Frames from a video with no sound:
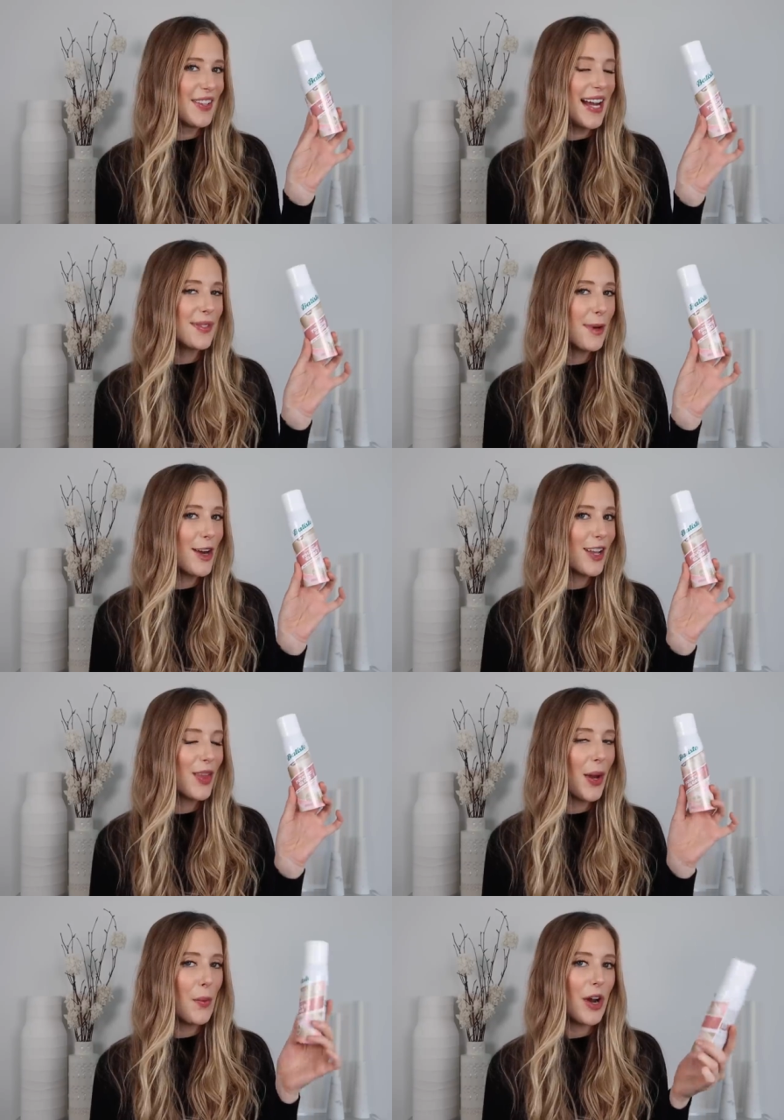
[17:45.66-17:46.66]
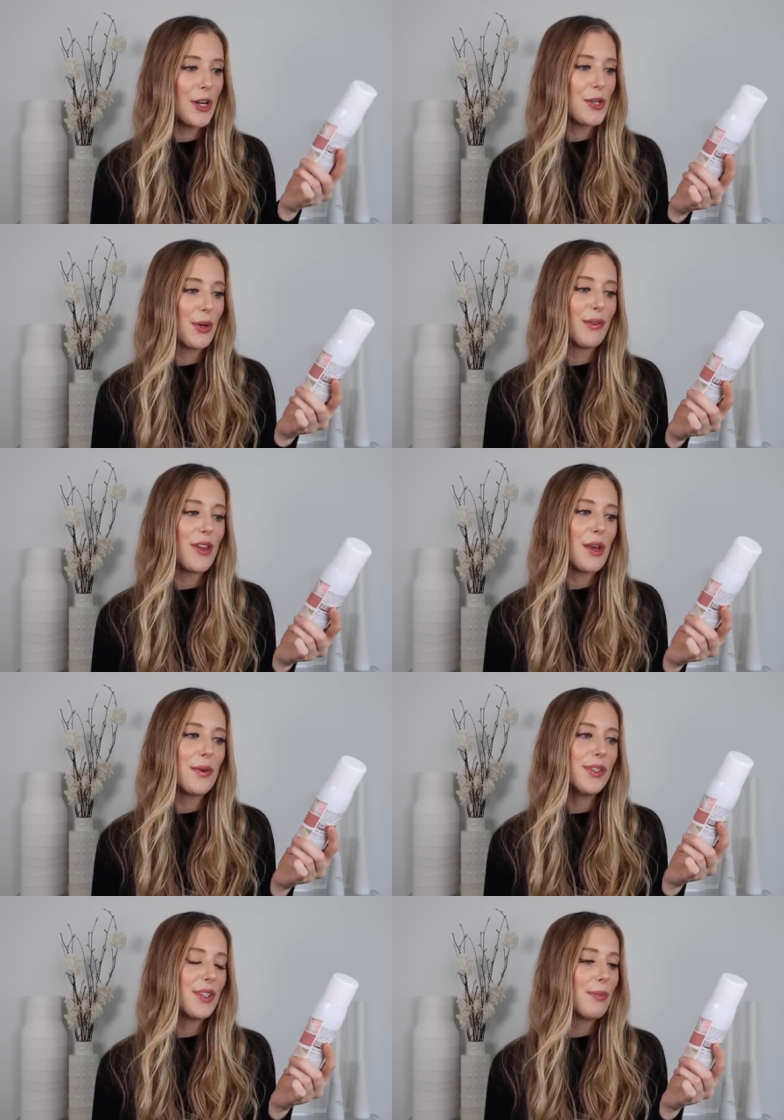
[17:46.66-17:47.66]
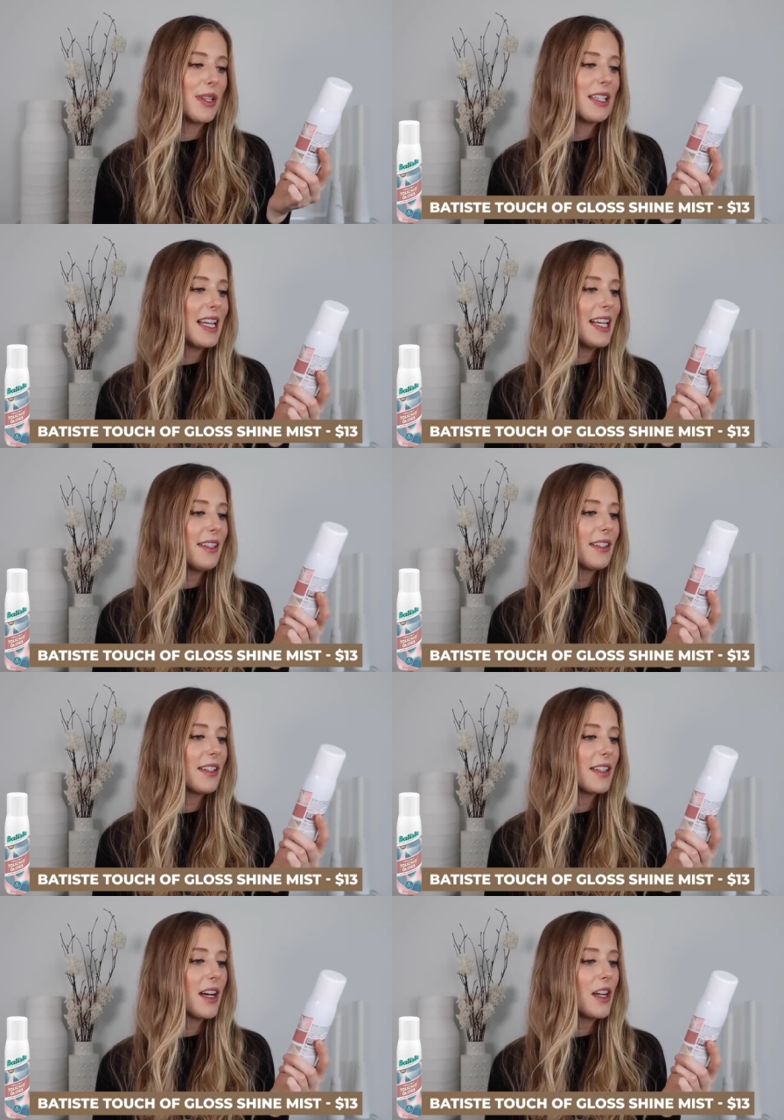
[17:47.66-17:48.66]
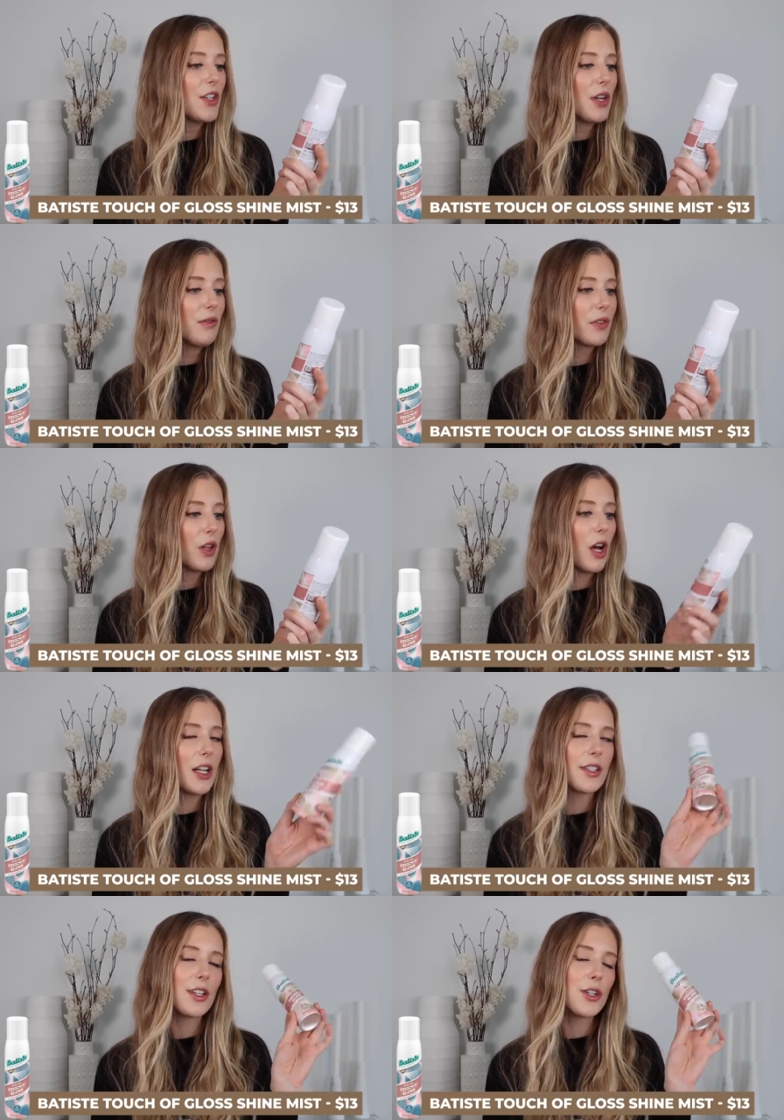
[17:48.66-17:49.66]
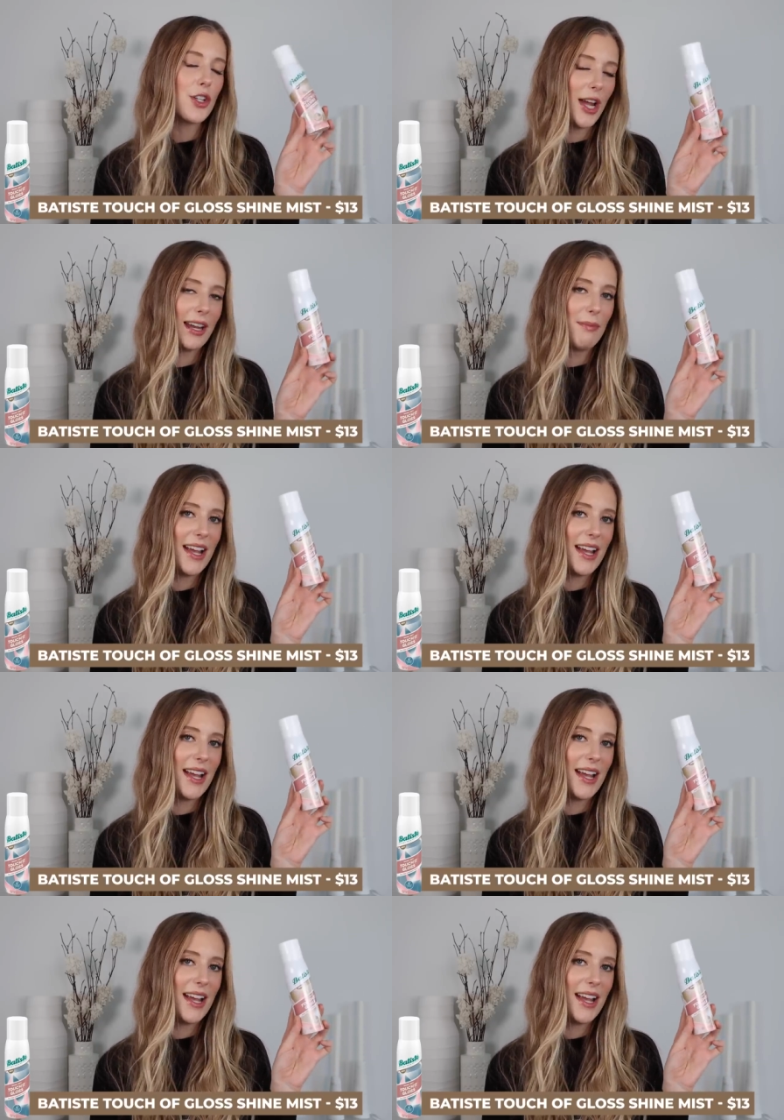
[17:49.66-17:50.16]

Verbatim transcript: the last product that I wanted to review is the Batiste Touch of Gloss Shine